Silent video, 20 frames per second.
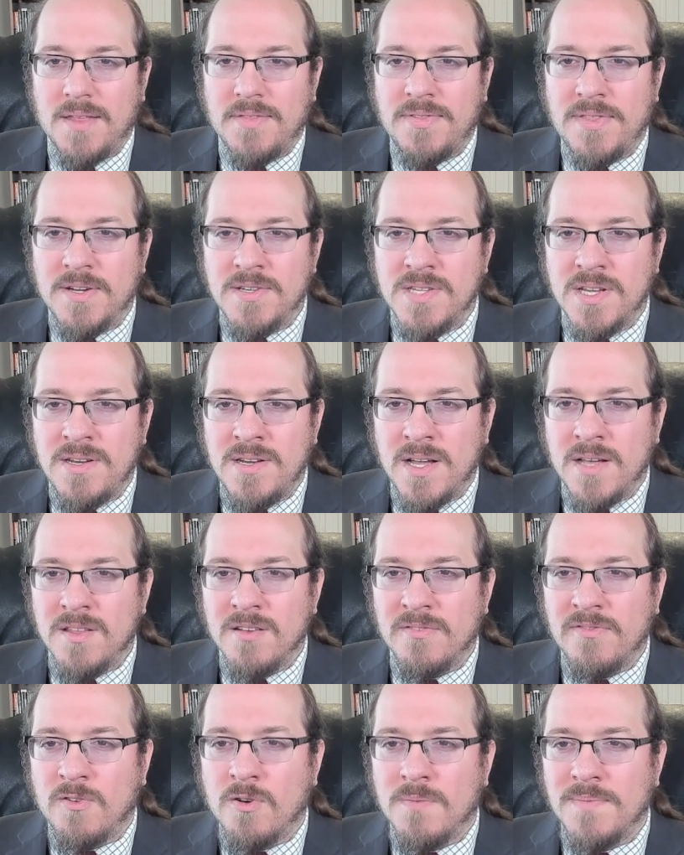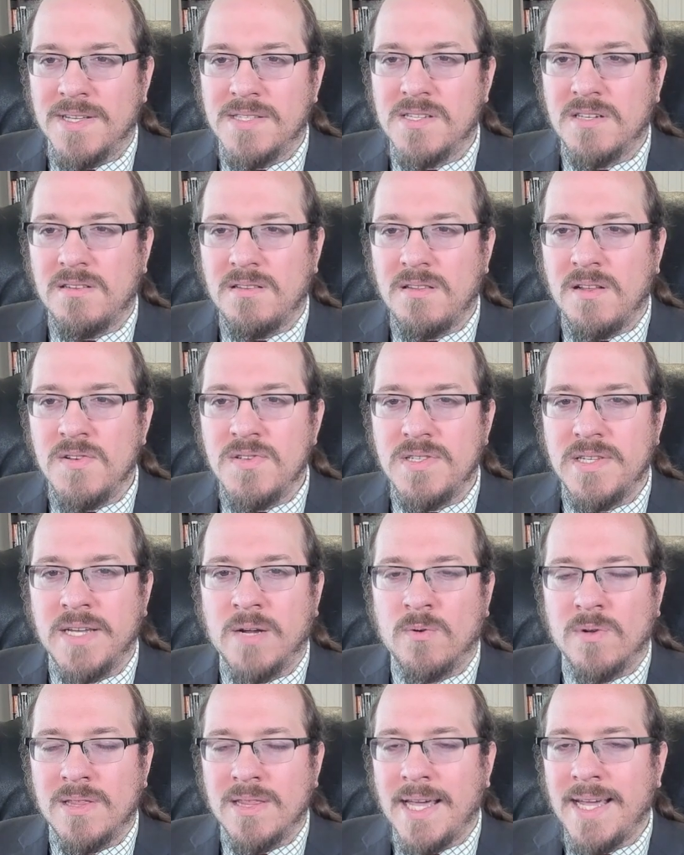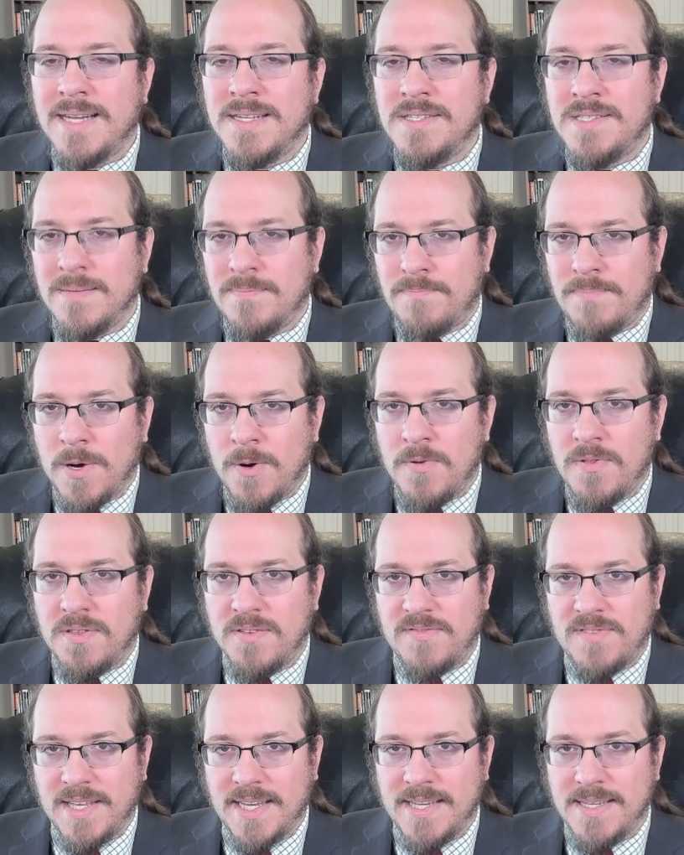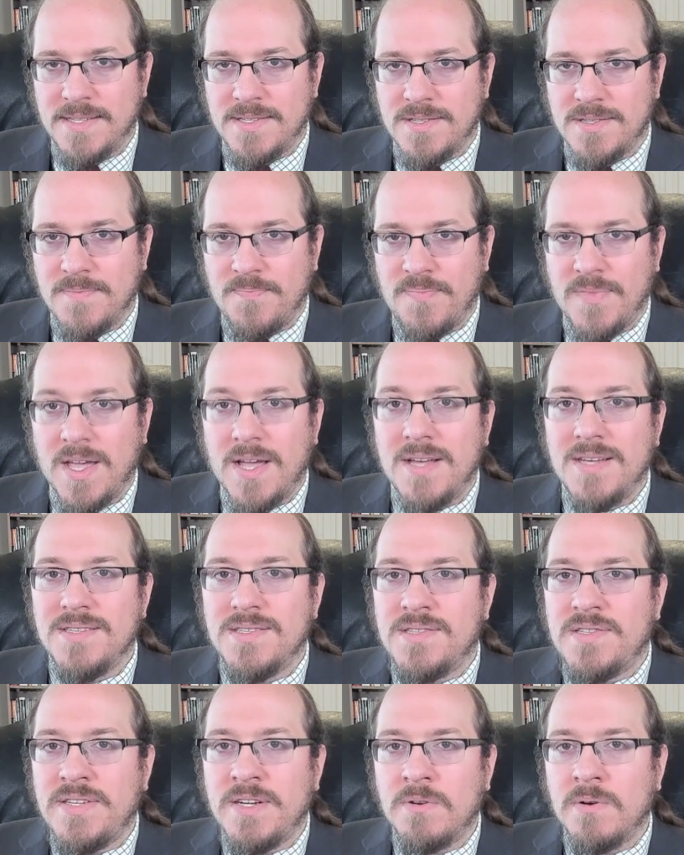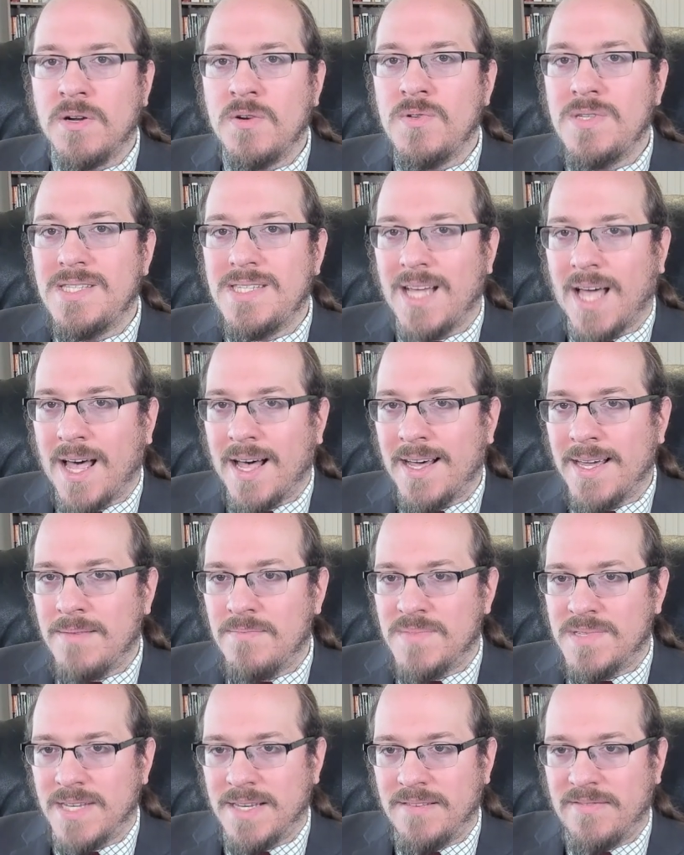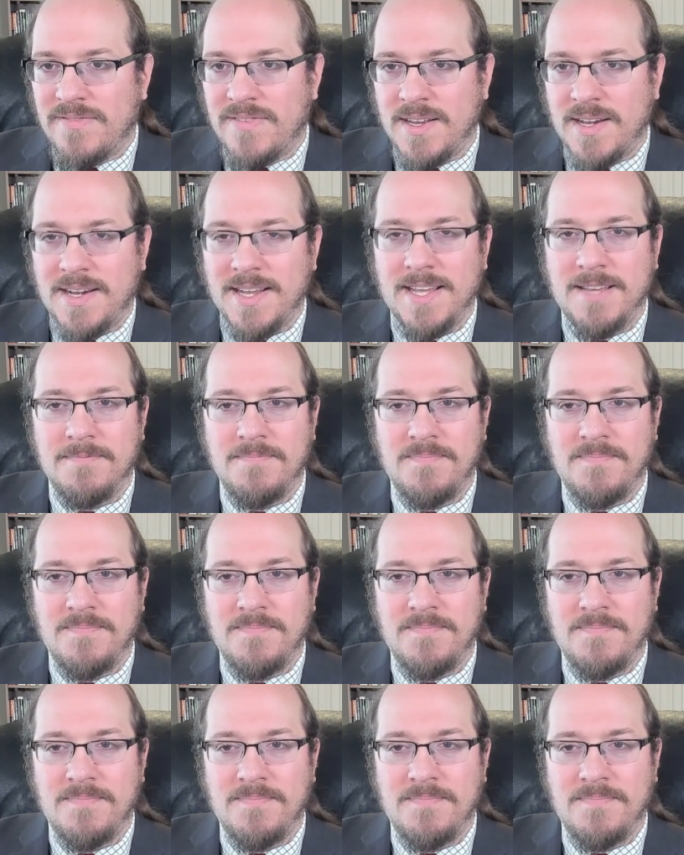There's another form that's closely related to both of these, 0 times infinity.